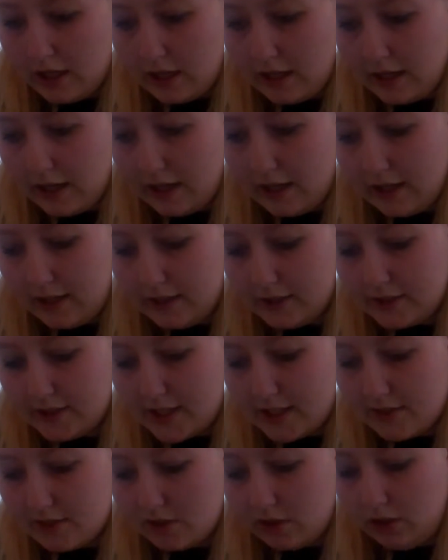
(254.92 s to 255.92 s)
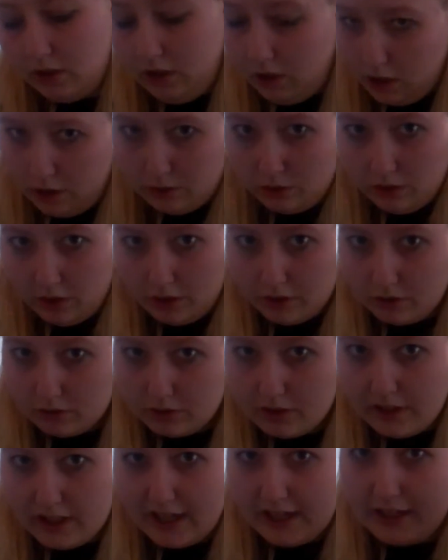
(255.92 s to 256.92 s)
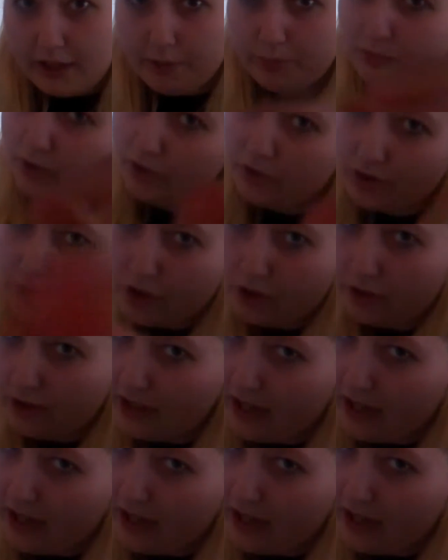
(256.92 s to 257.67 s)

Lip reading: And that's a logo, and I'm gonna show you